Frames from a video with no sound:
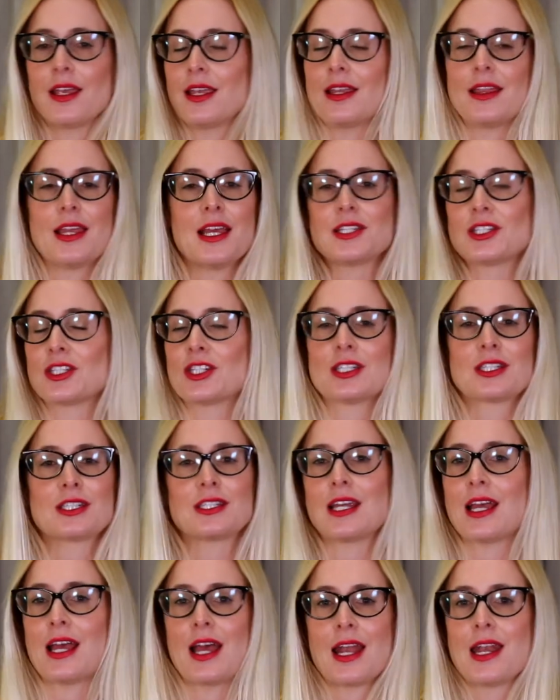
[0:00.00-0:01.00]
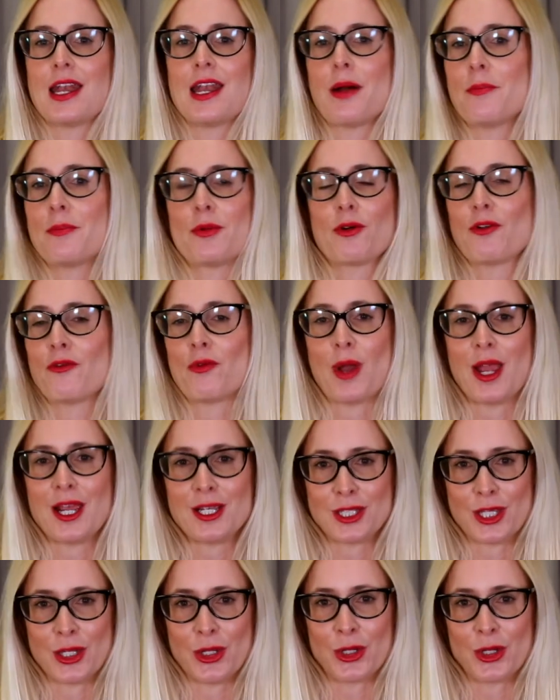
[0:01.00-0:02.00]
There's just a number of
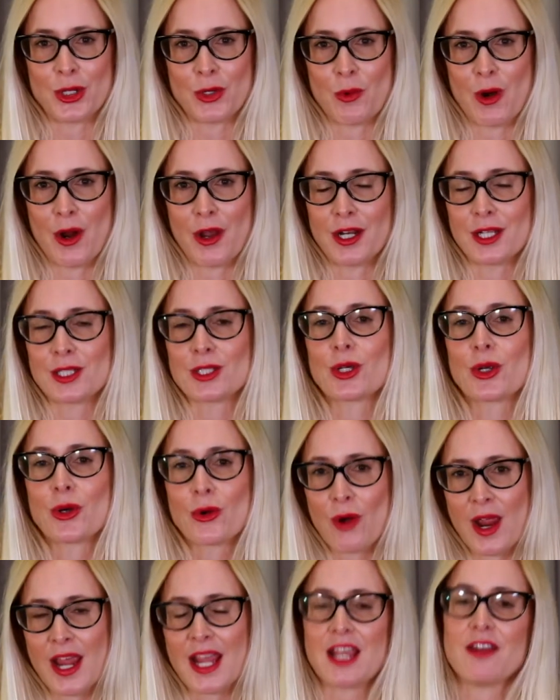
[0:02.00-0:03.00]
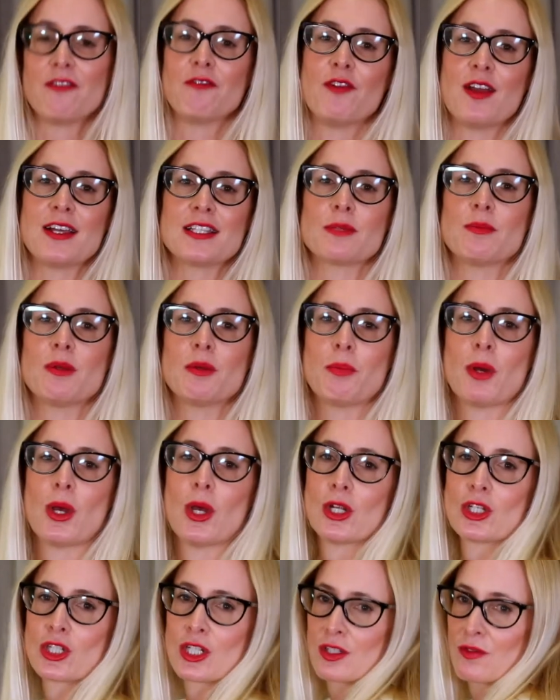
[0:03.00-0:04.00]
ways that you can wear it. It's a great investment
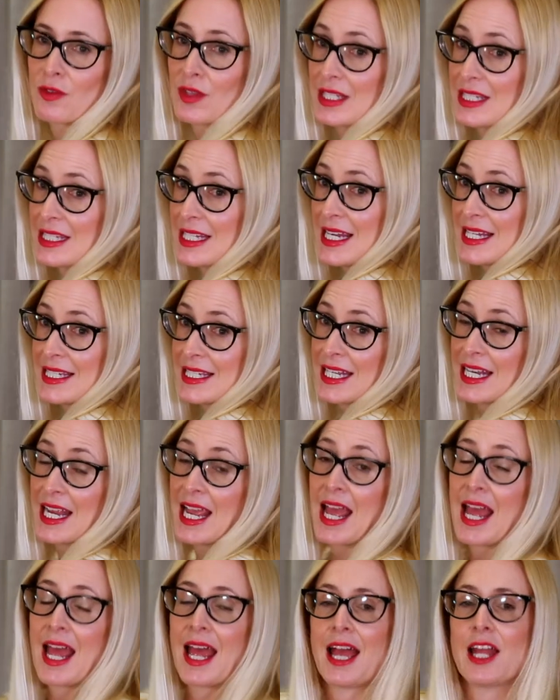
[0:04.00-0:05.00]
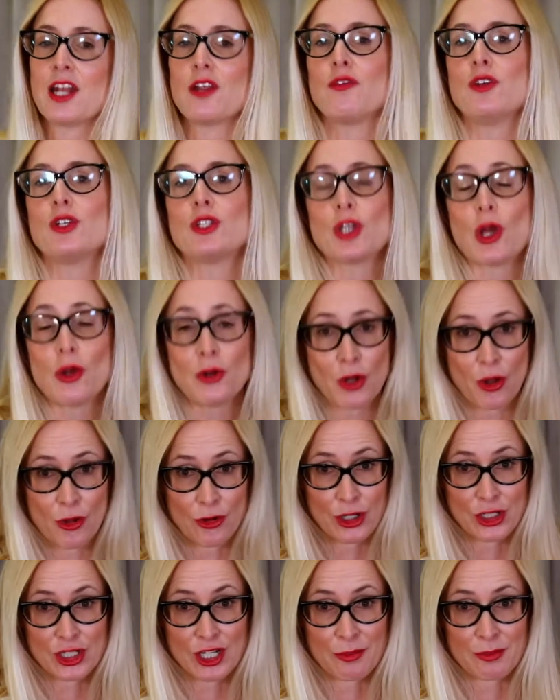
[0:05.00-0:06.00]
purchase for the season. And if you don't
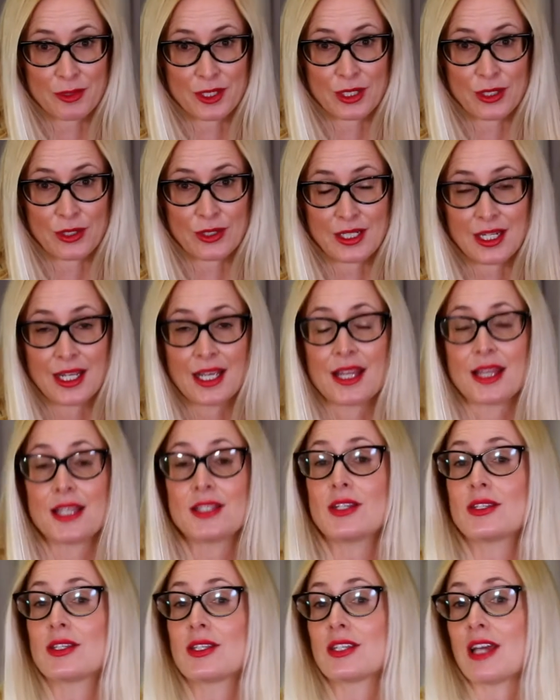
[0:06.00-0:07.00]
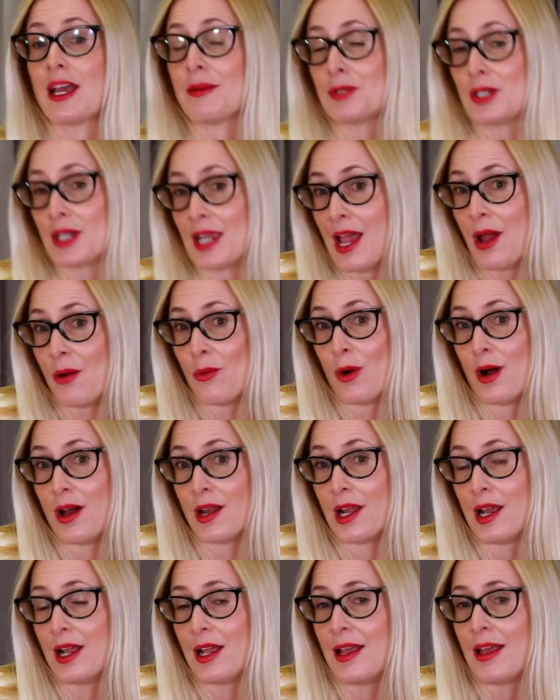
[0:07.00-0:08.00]
own a jumpsuit, this is the time to get
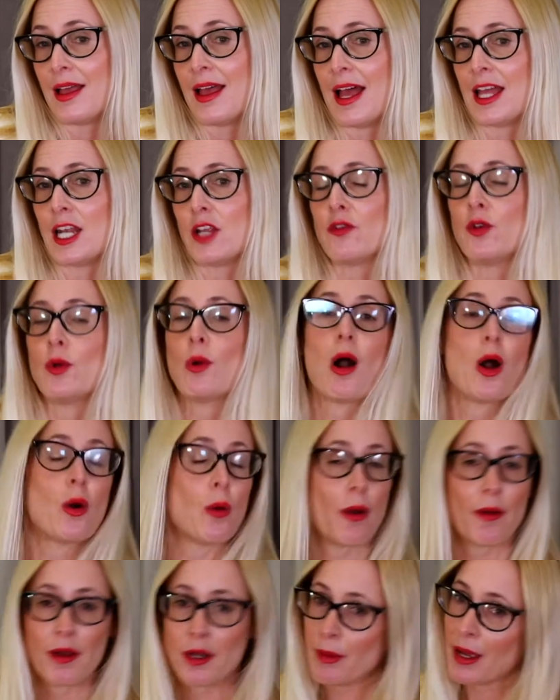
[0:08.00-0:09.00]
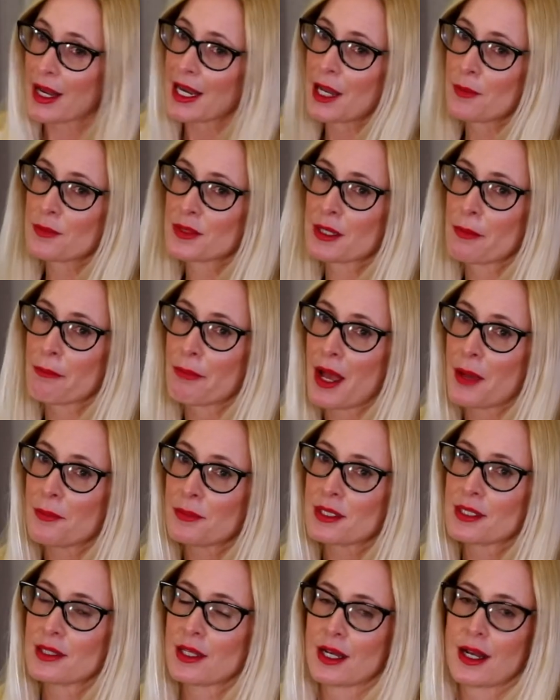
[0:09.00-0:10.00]
one. And if you are worried about lumps and
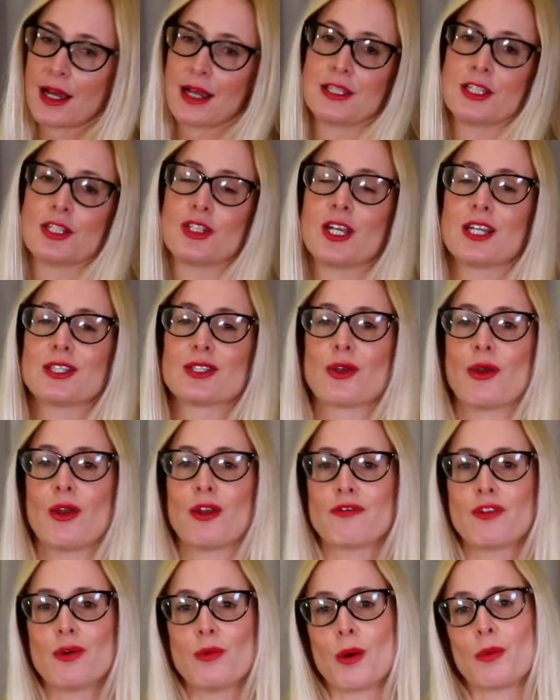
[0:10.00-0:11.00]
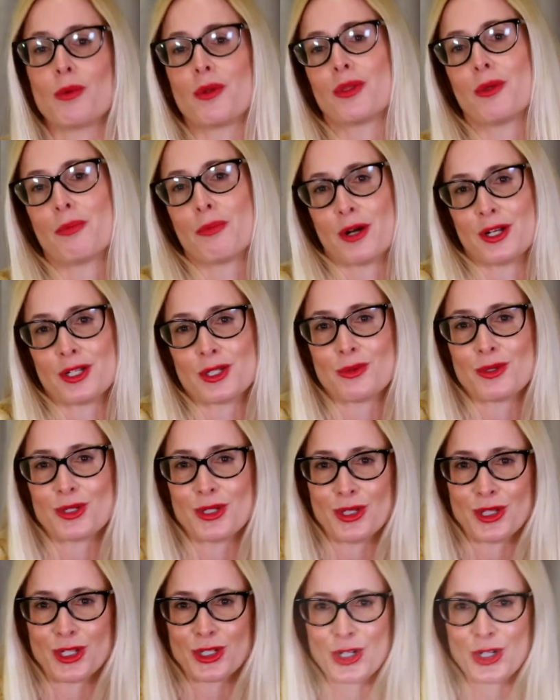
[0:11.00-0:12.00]
bumps, then I suggest going for one with the print will do the